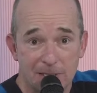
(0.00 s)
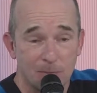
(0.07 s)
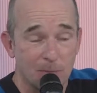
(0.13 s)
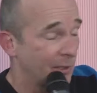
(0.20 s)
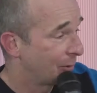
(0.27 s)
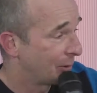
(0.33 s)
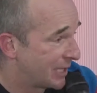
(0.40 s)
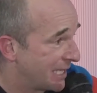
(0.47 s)
the
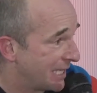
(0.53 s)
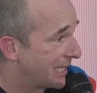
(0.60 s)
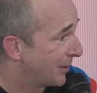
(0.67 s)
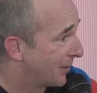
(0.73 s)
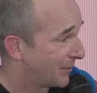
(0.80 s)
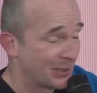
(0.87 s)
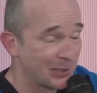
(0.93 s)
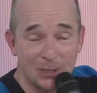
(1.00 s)
critique
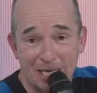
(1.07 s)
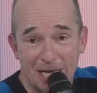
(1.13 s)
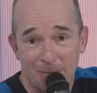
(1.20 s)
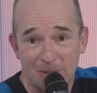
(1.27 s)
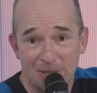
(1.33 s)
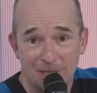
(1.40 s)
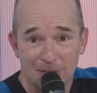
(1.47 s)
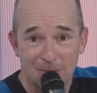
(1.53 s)
of digital
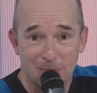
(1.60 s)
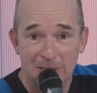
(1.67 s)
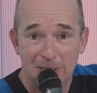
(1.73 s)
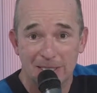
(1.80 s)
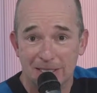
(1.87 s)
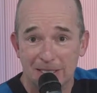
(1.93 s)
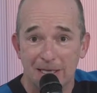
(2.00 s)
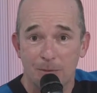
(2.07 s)
capitalism
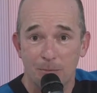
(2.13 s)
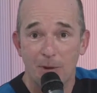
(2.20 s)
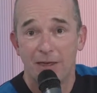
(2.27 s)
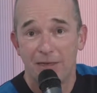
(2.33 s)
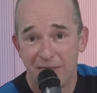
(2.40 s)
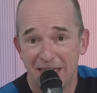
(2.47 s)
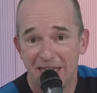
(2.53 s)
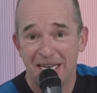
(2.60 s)
is my
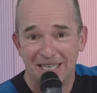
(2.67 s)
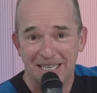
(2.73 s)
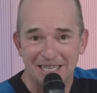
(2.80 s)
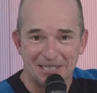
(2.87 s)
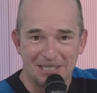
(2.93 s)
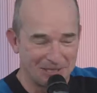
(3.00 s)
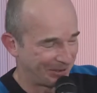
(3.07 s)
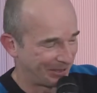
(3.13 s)
thing,
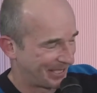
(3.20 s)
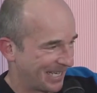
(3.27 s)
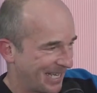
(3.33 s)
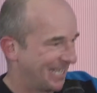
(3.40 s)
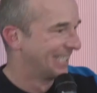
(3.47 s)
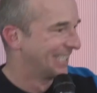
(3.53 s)
so to say.